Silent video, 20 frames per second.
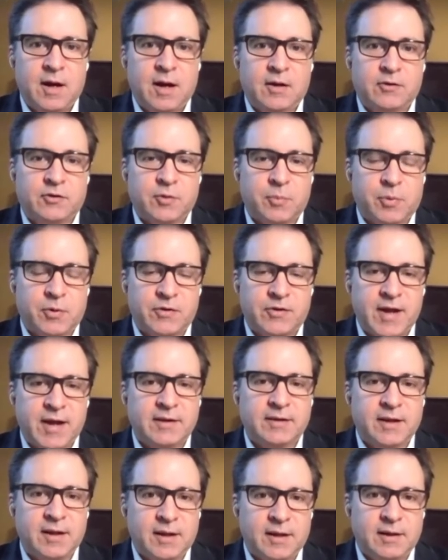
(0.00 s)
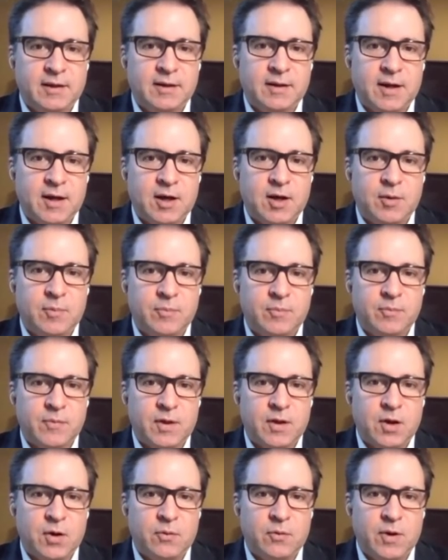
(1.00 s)
uh, to protecting,
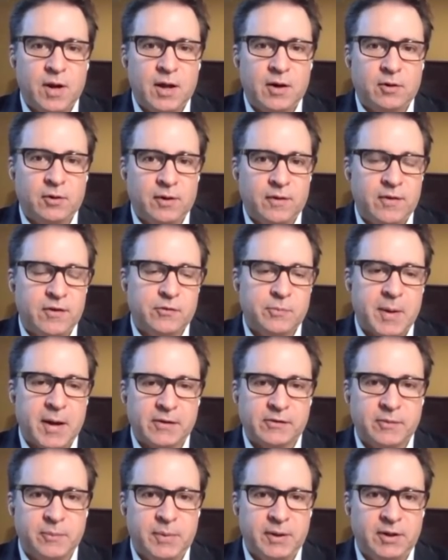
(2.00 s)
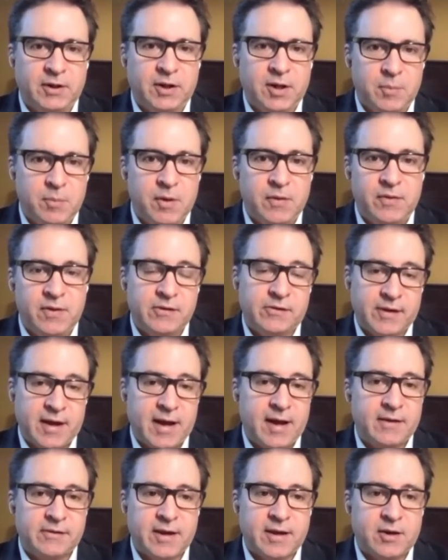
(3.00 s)
um, you know, not only this possibility, but
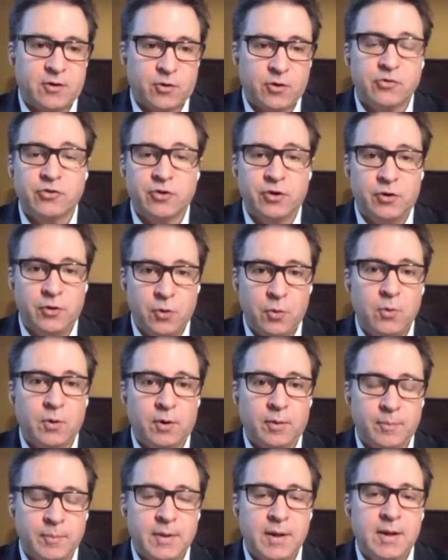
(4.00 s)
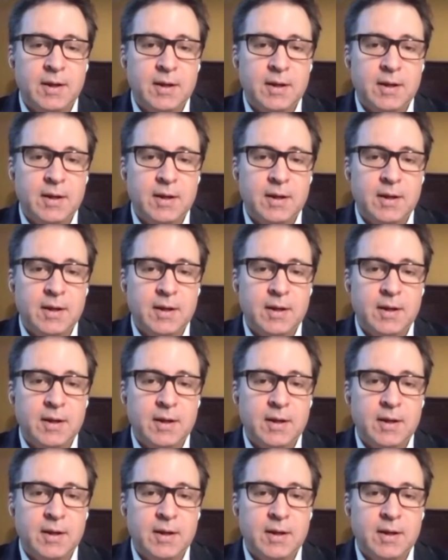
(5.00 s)
this as a Christian norm.